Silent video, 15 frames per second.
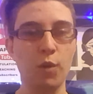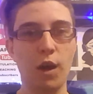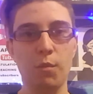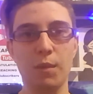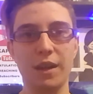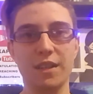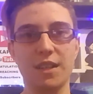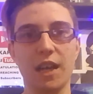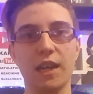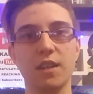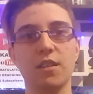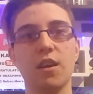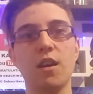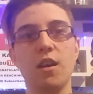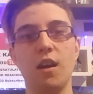well
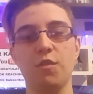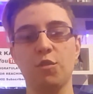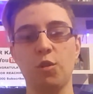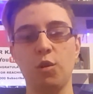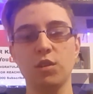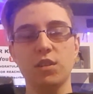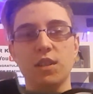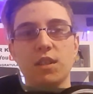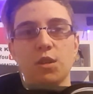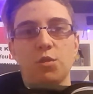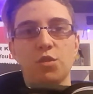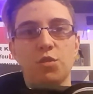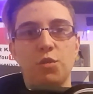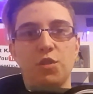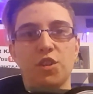maintained. Of course, this little
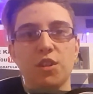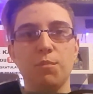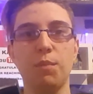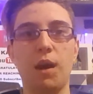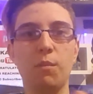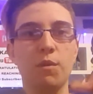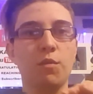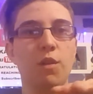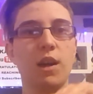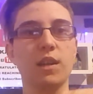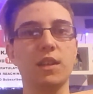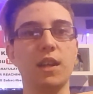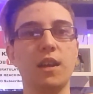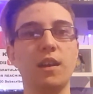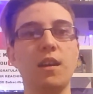storage compartment right
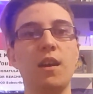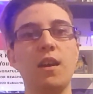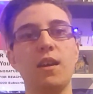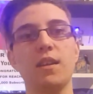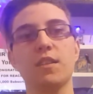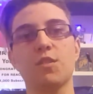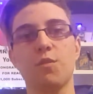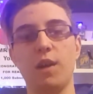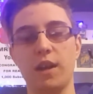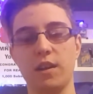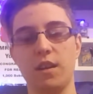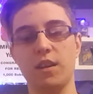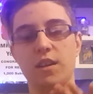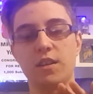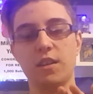there is great.
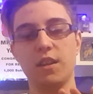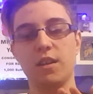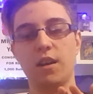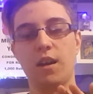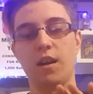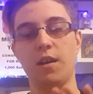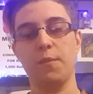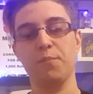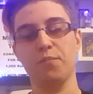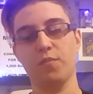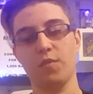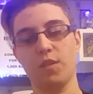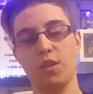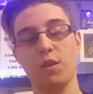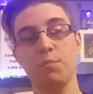In the
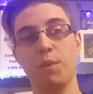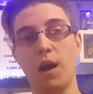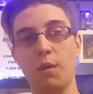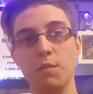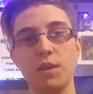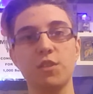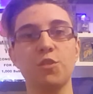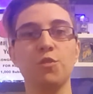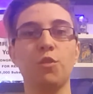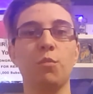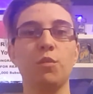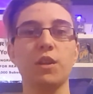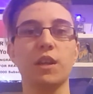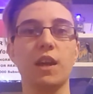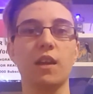compartment, you
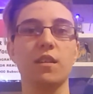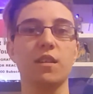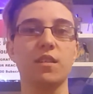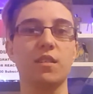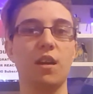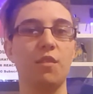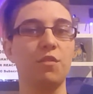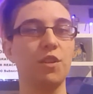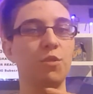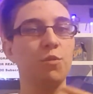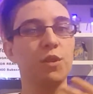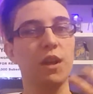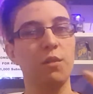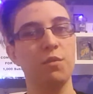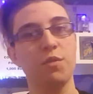normally get the stuff that you
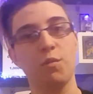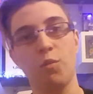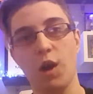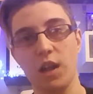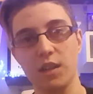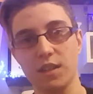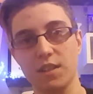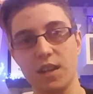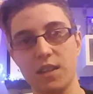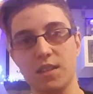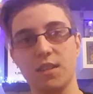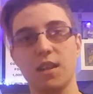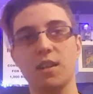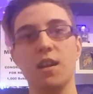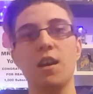would get with a wireless
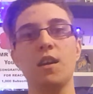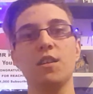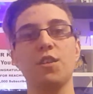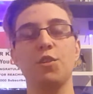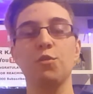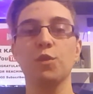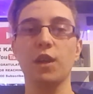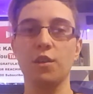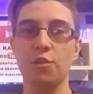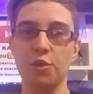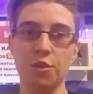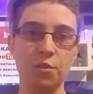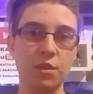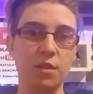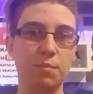headset. So you'll get your
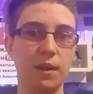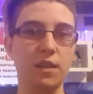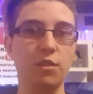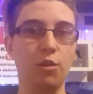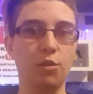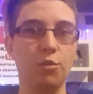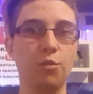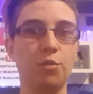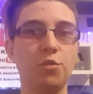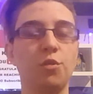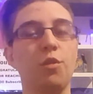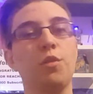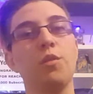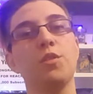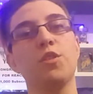USB dongle,
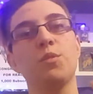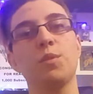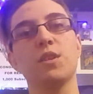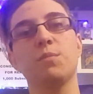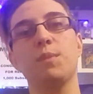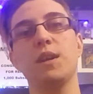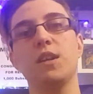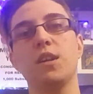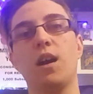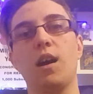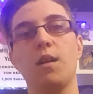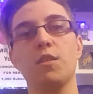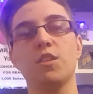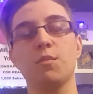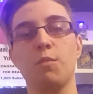your
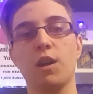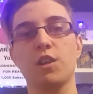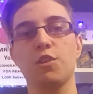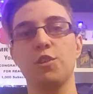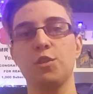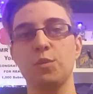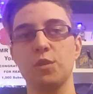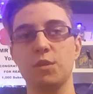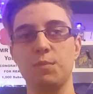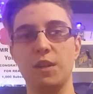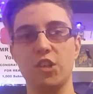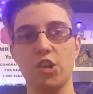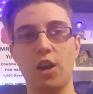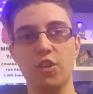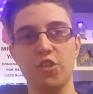USB to micro USB
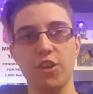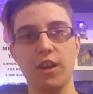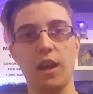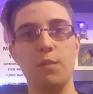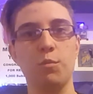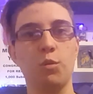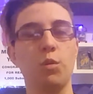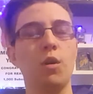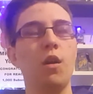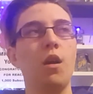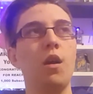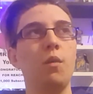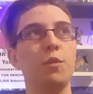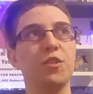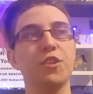charging cable,
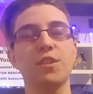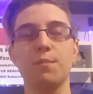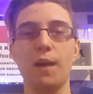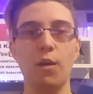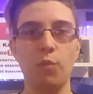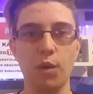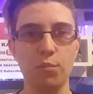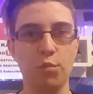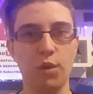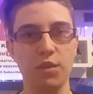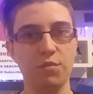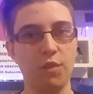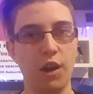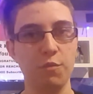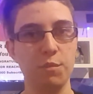which is about
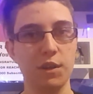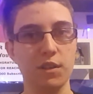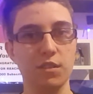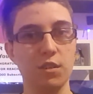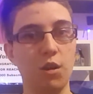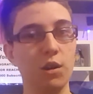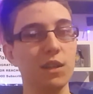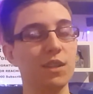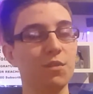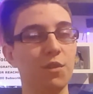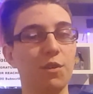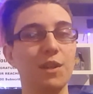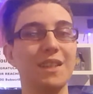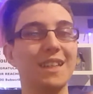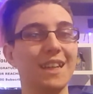1.5 meters long. It's a
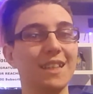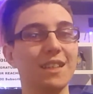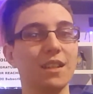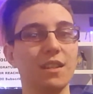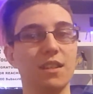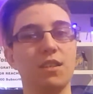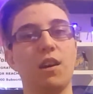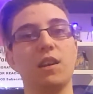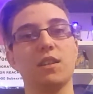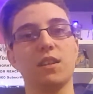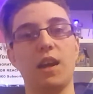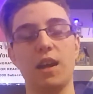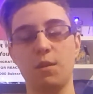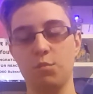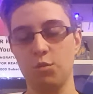very decently sized
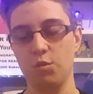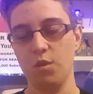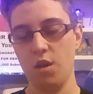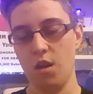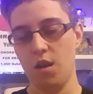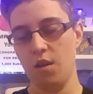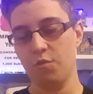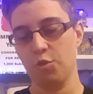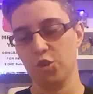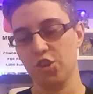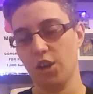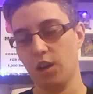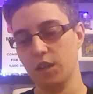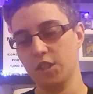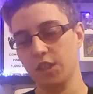cable for
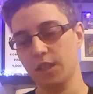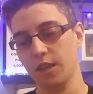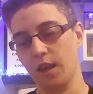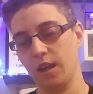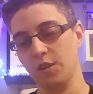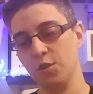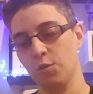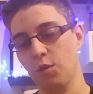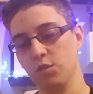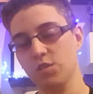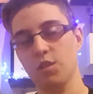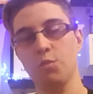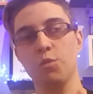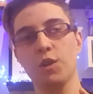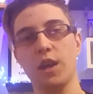charging, and you
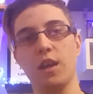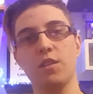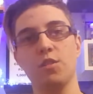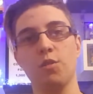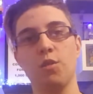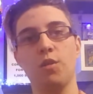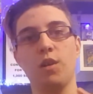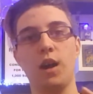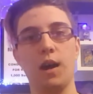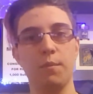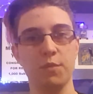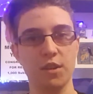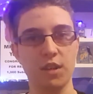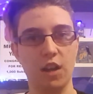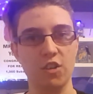also will get your
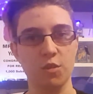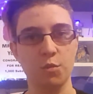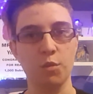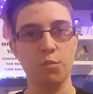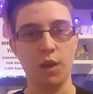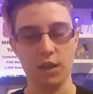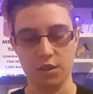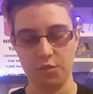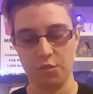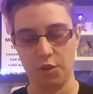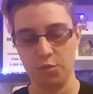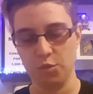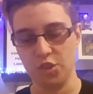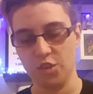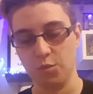detachable
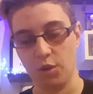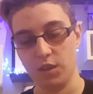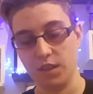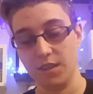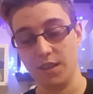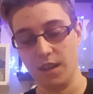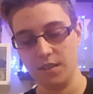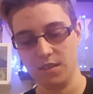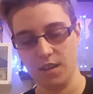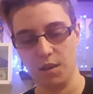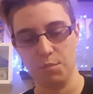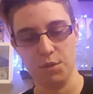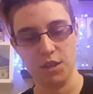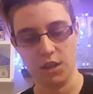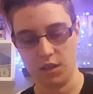microphone, which is what this headset in
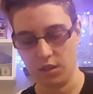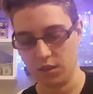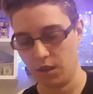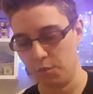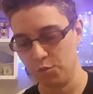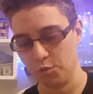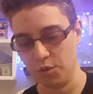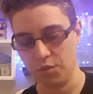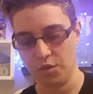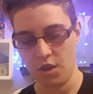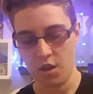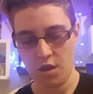particular comes with.